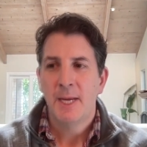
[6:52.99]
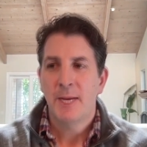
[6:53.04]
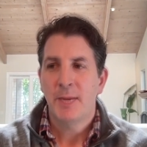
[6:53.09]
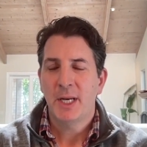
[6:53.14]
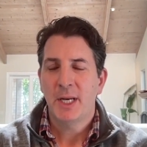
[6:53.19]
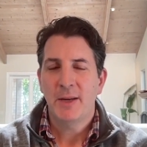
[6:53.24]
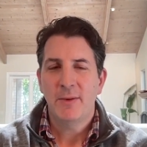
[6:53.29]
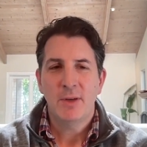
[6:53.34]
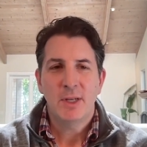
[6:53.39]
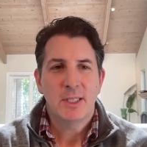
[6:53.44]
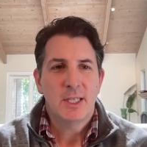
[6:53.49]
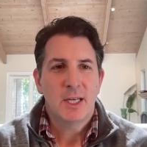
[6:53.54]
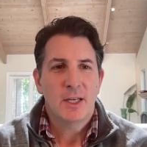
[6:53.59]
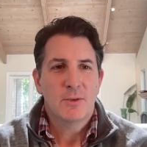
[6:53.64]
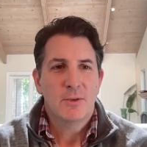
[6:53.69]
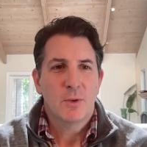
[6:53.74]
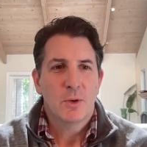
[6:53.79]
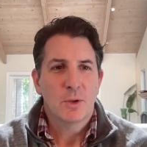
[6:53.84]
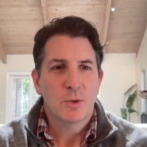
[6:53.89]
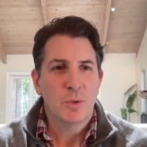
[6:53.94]
But even at
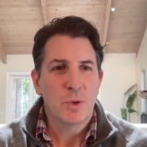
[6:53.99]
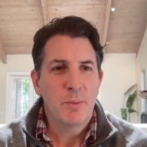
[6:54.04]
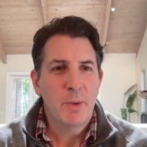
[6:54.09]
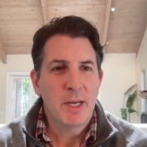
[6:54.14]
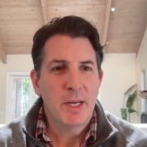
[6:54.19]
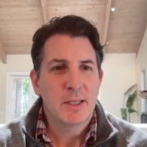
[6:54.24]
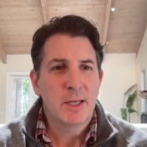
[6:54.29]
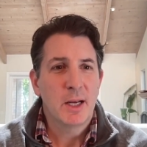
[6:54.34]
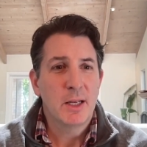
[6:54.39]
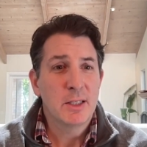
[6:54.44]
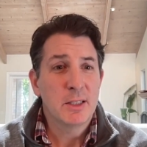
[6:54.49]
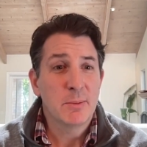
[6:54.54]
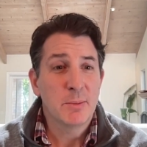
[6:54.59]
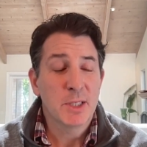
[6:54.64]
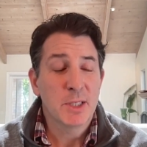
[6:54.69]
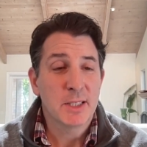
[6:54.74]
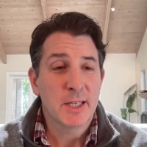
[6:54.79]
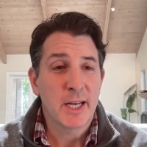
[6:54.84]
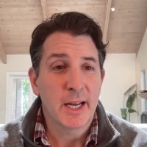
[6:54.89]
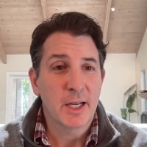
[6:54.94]
Salesforce, we made tons of
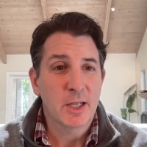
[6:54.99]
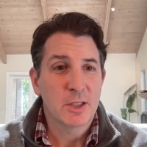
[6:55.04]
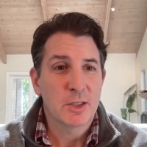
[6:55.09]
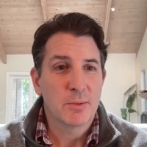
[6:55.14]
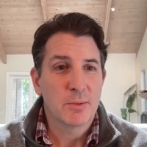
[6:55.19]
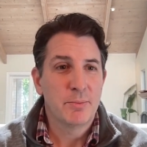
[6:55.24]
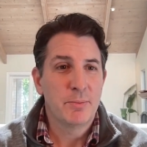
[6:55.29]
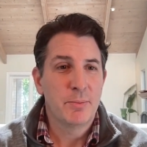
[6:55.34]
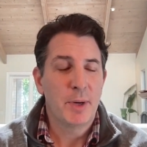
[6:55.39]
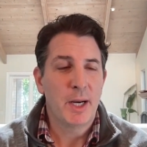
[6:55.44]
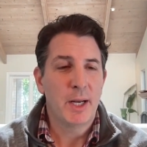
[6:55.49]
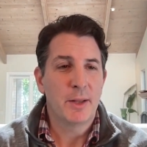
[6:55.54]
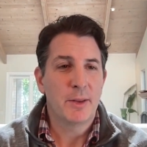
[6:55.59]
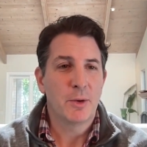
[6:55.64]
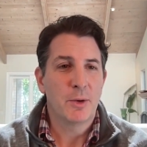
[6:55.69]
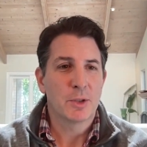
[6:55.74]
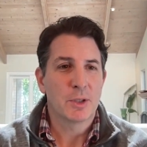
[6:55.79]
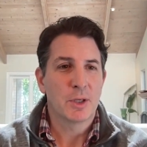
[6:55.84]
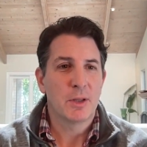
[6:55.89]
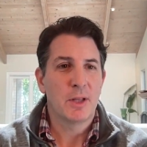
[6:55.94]
mistakes, but
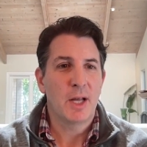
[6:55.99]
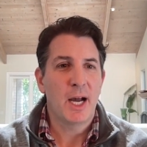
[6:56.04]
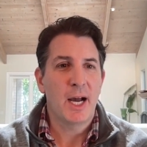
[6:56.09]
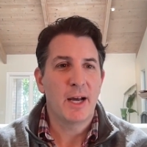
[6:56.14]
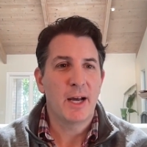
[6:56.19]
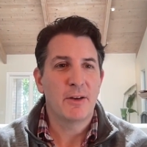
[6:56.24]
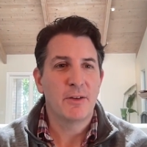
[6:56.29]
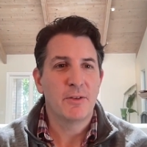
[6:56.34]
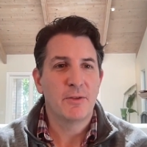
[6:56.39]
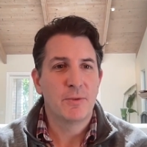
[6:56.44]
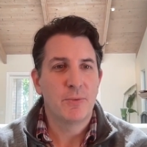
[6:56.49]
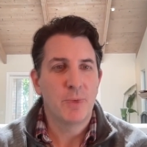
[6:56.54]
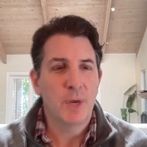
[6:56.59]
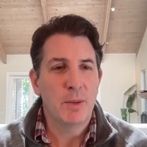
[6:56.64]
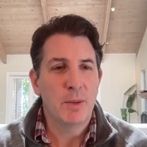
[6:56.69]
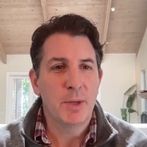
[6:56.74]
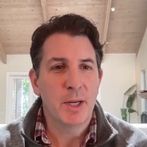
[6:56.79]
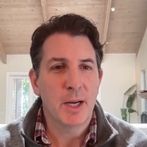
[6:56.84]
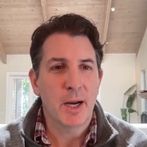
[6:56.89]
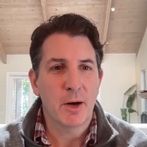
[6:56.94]
there was a lot of
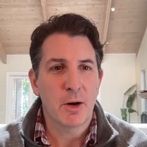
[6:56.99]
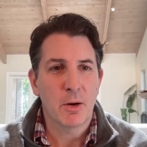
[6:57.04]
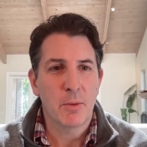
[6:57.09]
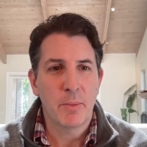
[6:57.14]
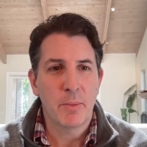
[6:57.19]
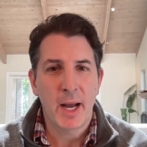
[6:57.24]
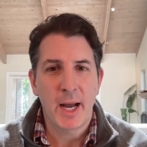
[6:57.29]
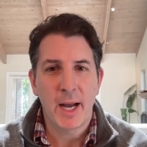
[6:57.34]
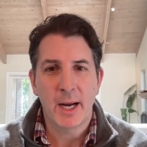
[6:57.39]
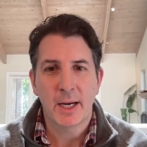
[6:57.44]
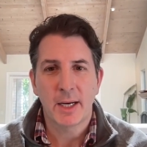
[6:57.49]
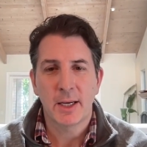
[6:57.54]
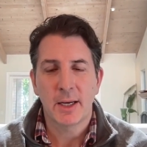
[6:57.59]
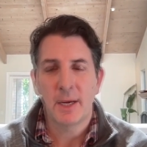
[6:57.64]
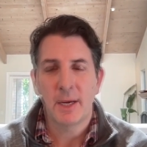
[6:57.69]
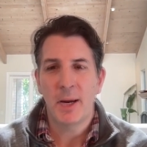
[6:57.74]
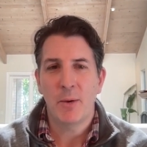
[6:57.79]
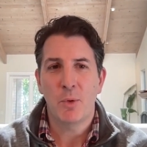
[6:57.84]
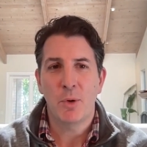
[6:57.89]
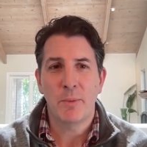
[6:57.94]
wind behind our back
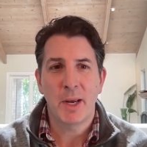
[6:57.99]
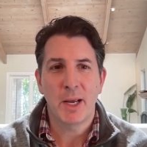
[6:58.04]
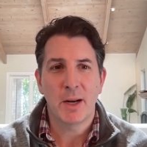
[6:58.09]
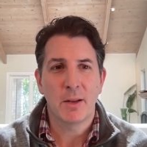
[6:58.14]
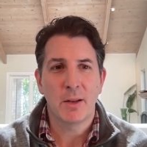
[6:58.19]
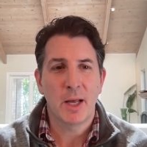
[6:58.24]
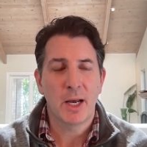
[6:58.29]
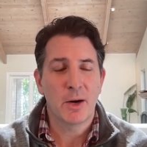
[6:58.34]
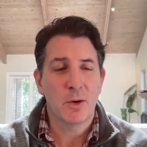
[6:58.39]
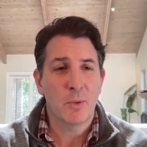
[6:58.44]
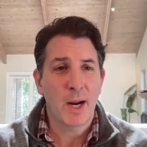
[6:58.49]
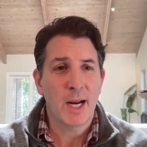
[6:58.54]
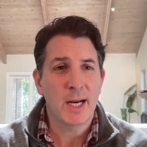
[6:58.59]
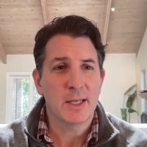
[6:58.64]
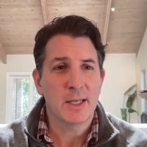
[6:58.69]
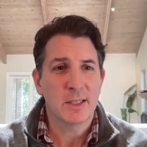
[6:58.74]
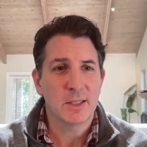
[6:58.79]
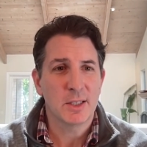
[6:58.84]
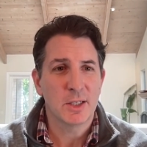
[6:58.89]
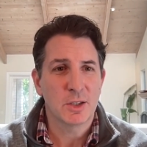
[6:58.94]
and we made a lot of
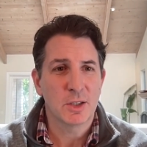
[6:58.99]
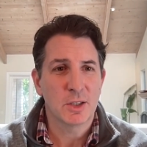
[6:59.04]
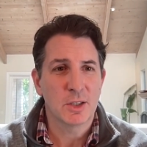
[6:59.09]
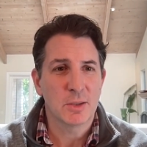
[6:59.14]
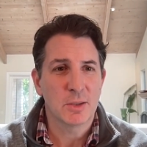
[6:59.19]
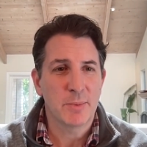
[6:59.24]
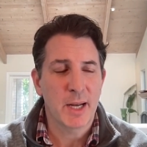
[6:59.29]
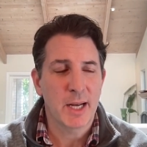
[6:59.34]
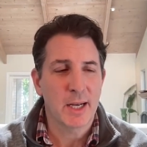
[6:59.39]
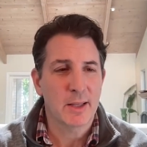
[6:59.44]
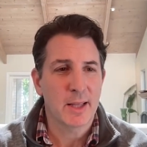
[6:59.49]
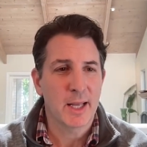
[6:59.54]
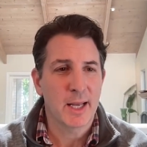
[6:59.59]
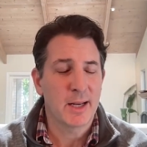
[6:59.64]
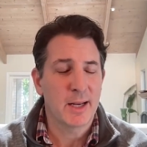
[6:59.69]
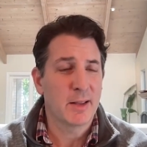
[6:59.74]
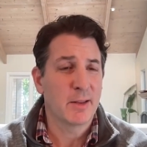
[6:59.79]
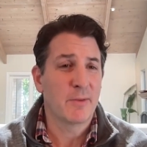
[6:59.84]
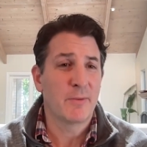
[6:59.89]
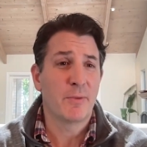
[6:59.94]
right decisions back
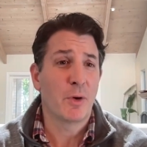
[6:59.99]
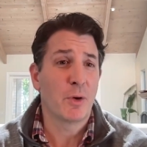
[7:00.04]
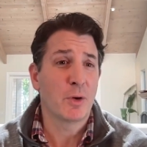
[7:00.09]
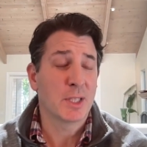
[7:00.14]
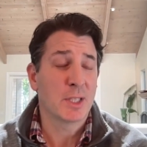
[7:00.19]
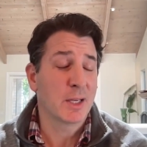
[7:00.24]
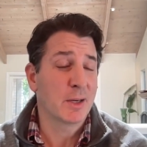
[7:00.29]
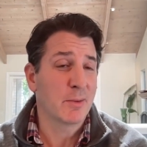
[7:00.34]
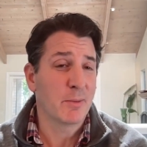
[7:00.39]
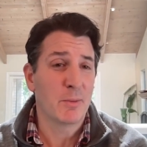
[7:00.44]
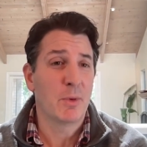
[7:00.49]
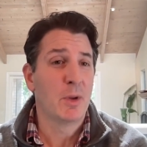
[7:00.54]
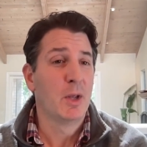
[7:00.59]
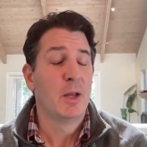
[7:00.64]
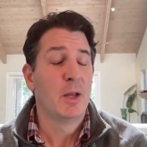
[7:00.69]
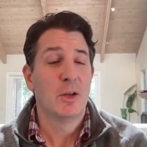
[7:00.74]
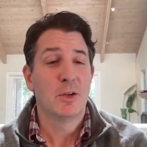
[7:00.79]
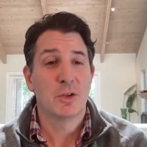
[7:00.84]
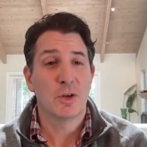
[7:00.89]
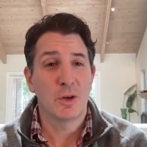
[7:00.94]
then. And the folks that
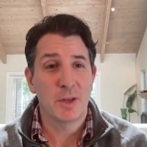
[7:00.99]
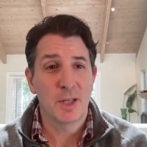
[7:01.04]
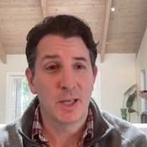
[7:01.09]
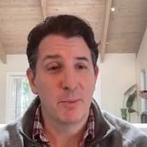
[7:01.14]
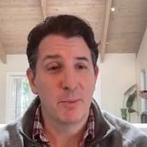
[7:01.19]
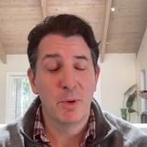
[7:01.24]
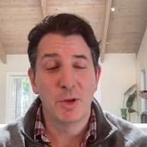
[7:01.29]
certainly